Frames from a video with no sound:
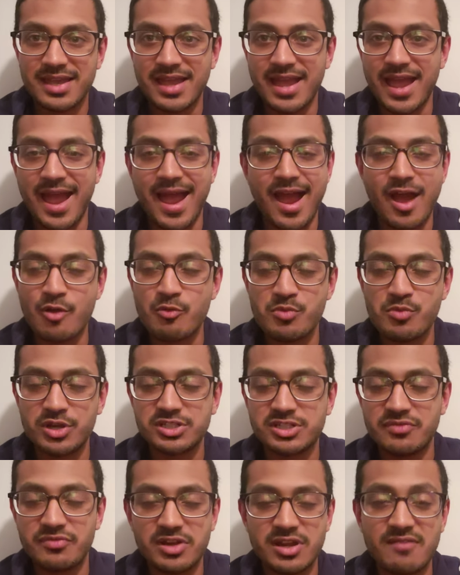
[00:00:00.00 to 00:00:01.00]
how
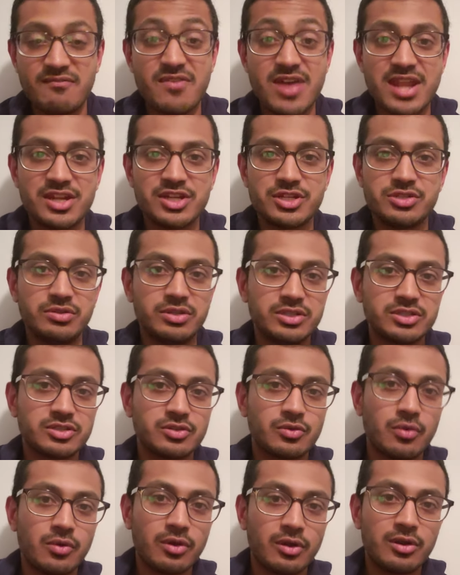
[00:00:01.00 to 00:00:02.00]
much of an advantage you can
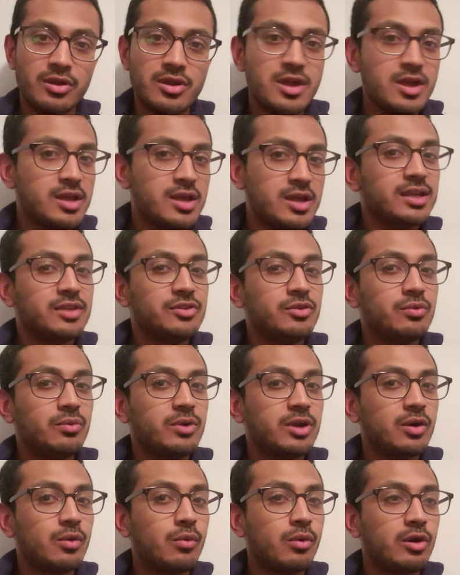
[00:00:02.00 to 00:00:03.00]
score in the
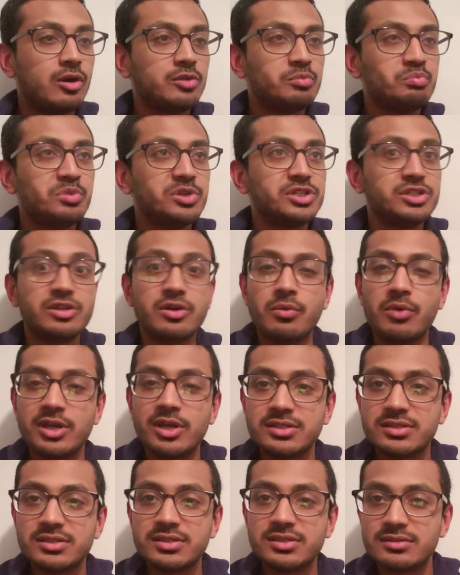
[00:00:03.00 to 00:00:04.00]
real world. But you know
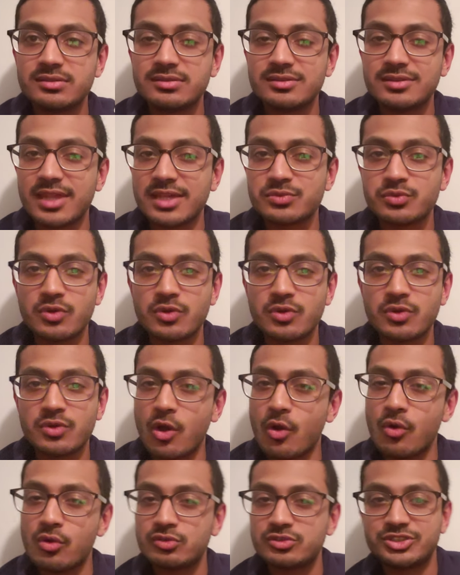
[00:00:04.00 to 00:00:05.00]
what? That's what my
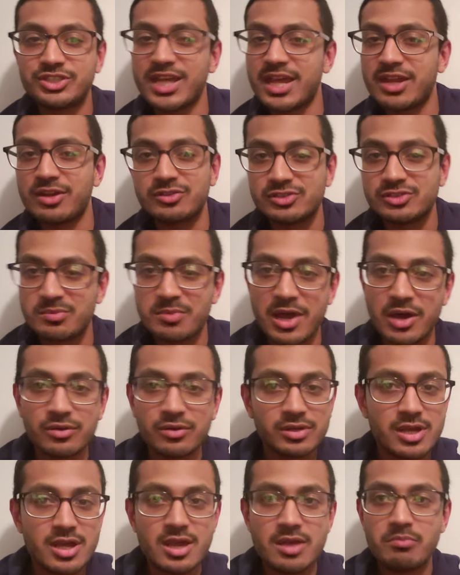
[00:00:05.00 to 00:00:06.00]
whole channel is
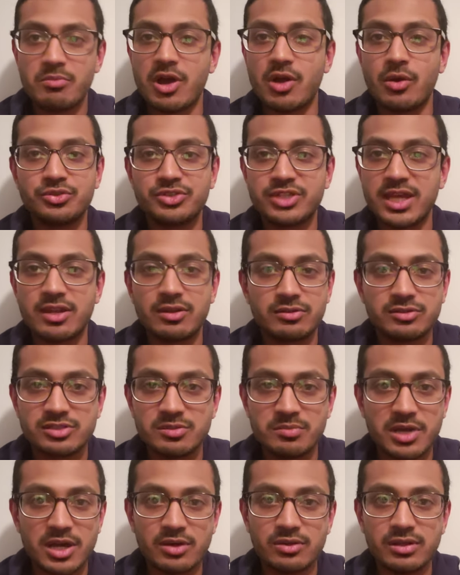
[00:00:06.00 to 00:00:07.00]
about. My whole channel is
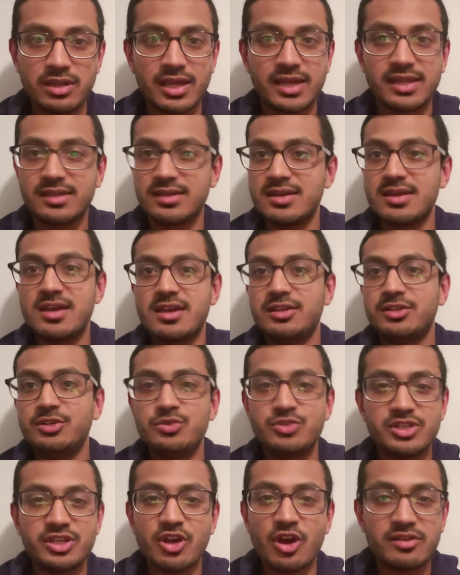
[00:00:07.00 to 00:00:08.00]
about, like,
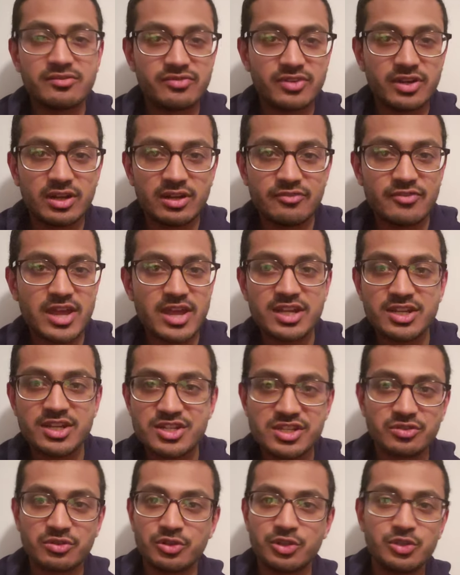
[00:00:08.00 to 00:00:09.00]
using unfair
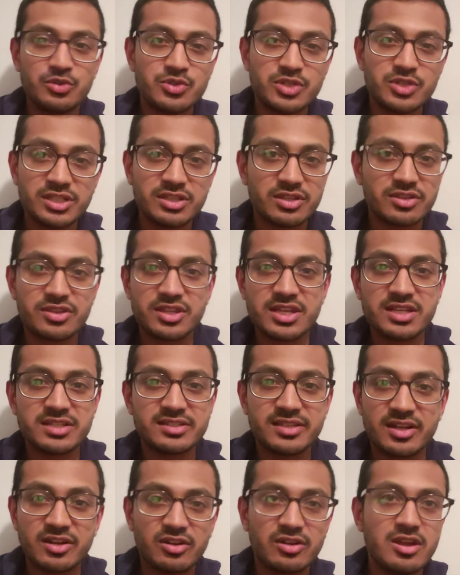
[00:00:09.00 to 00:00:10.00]
advantages or using the
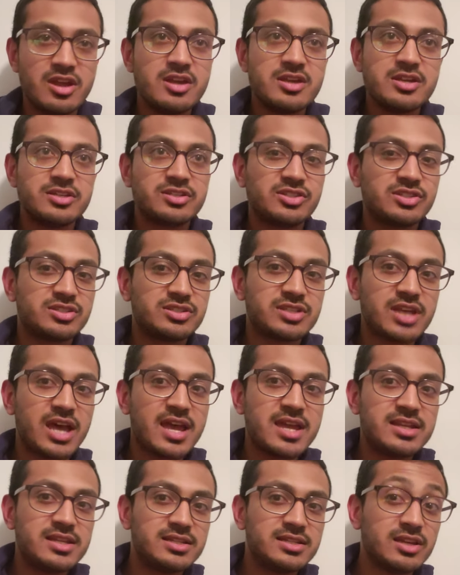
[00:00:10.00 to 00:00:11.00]
things that our
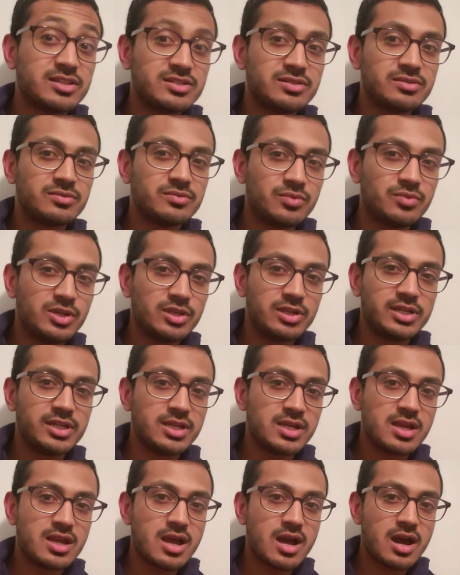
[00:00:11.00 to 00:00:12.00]
society doesn't
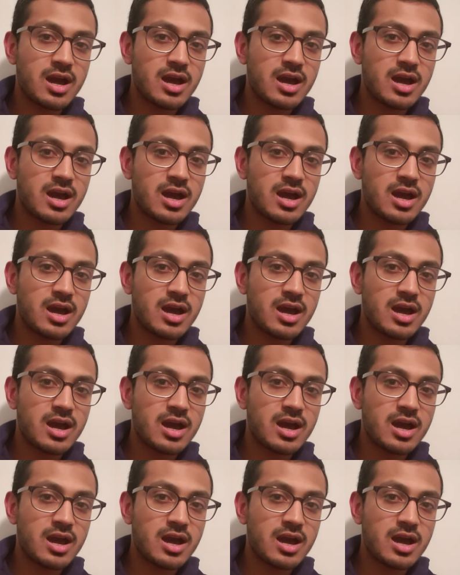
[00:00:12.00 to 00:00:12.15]
really